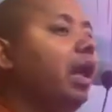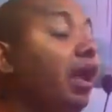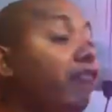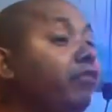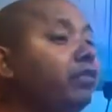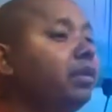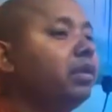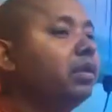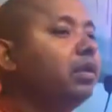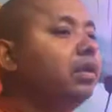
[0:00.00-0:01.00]

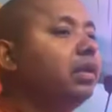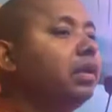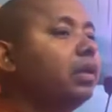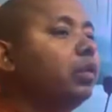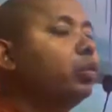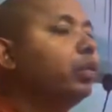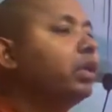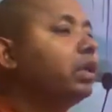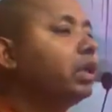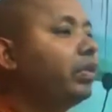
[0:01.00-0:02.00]
everything
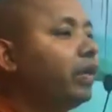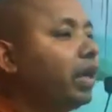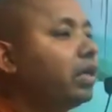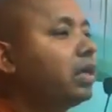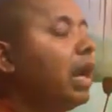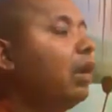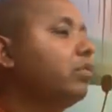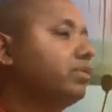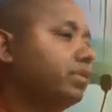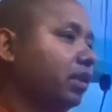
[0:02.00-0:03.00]
we create
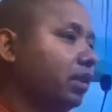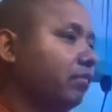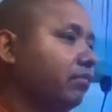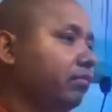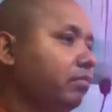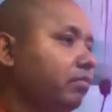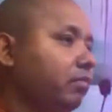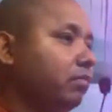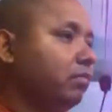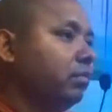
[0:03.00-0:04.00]
ourselves
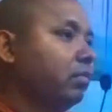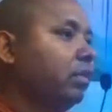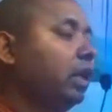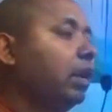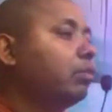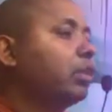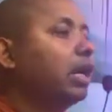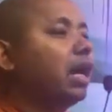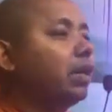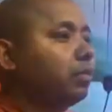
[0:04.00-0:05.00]
about the
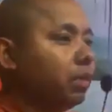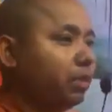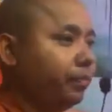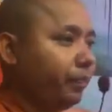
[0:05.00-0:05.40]
karma.